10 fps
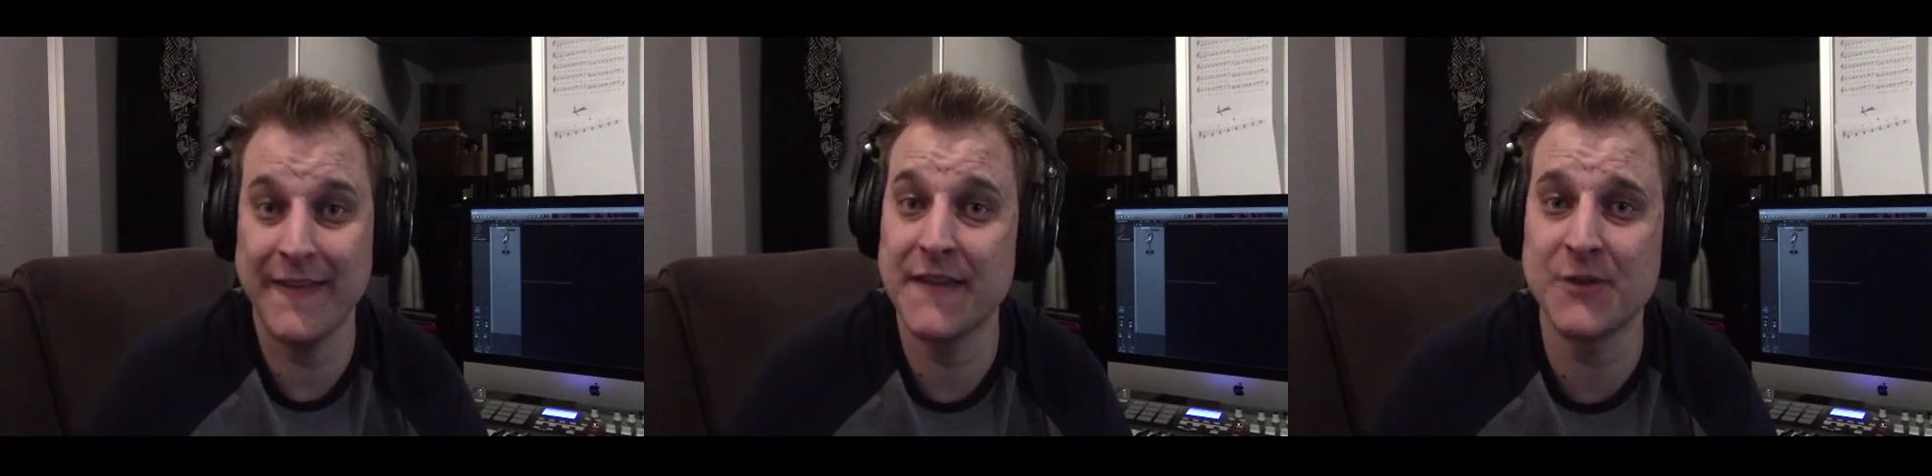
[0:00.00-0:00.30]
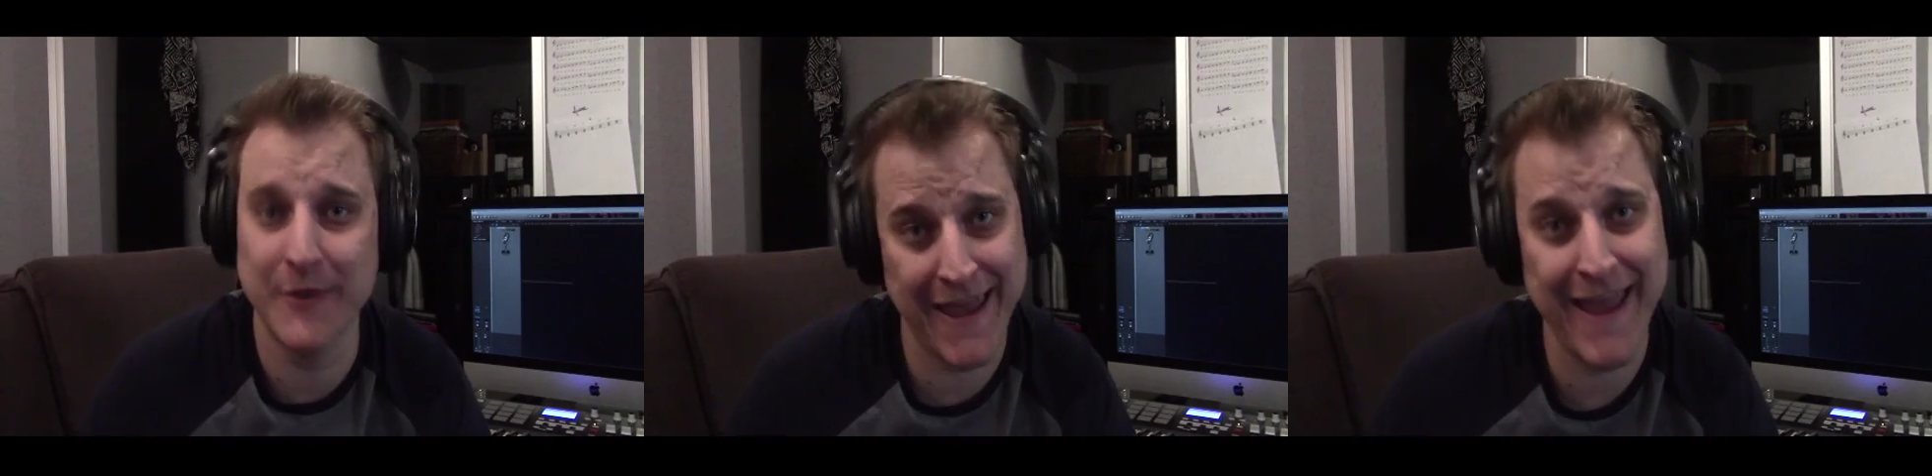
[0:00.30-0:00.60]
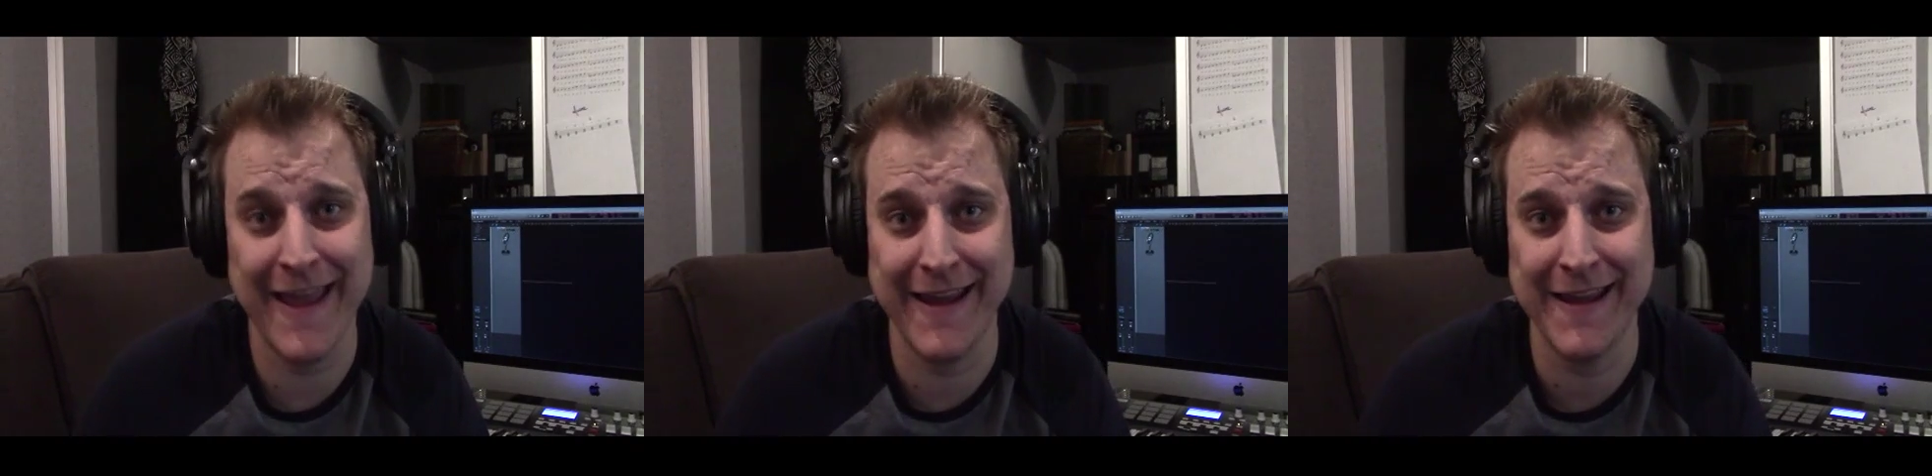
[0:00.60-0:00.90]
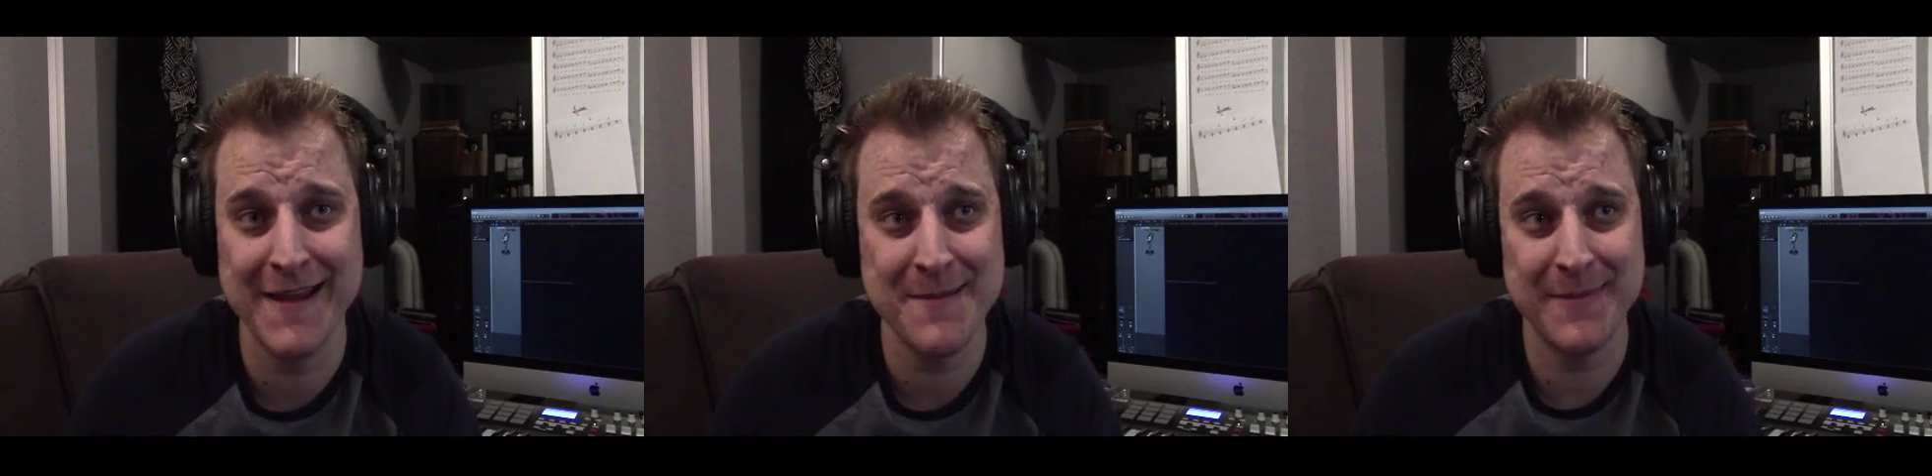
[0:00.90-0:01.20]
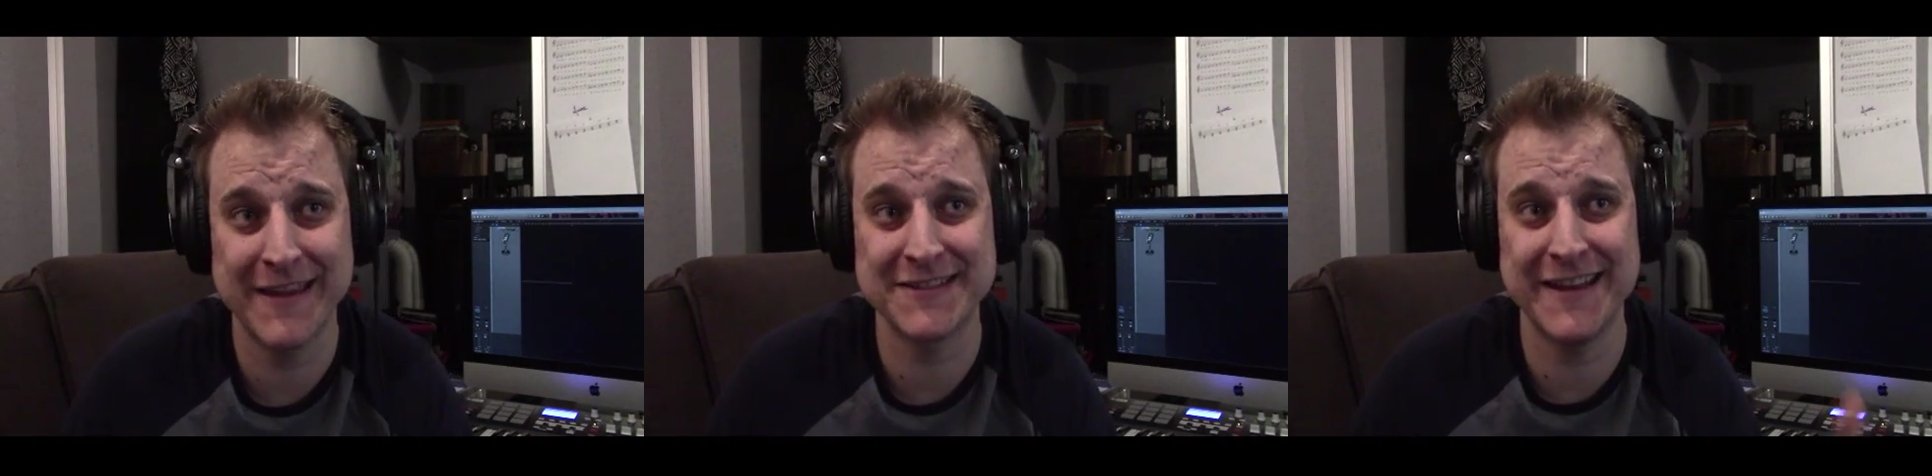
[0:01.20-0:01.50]
And that's okay,
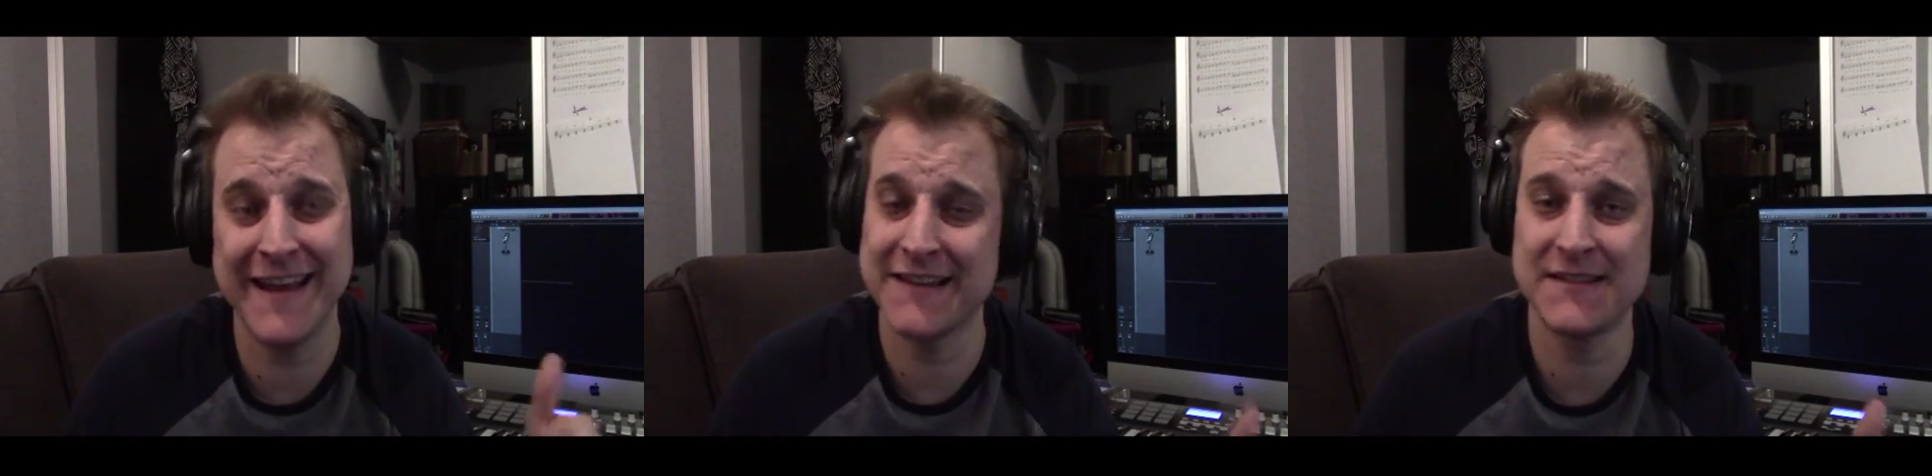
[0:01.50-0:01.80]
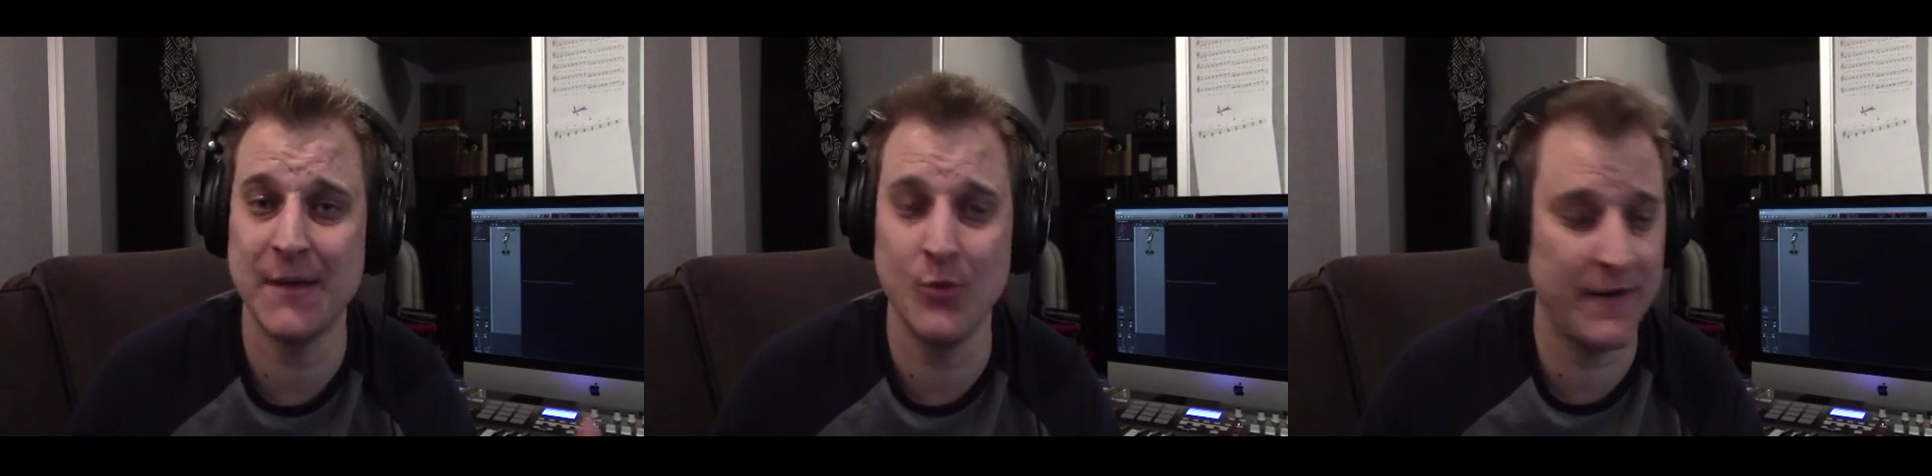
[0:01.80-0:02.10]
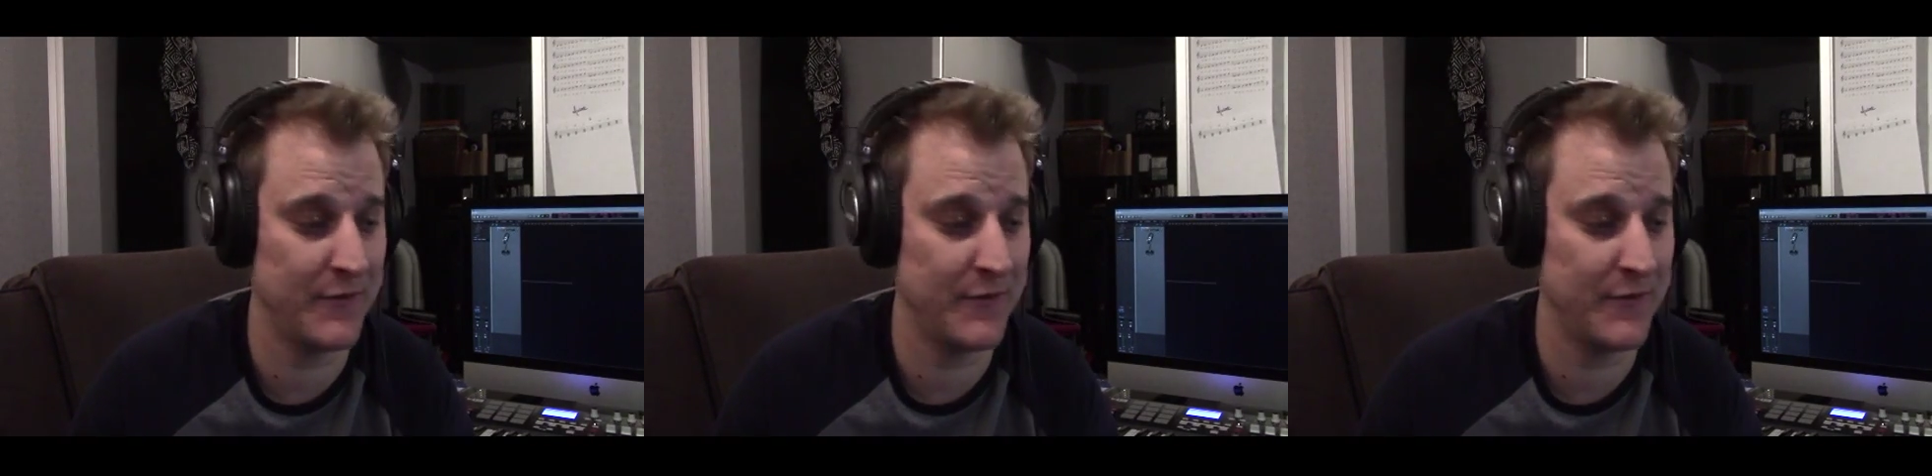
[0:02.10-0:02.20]
because the next time one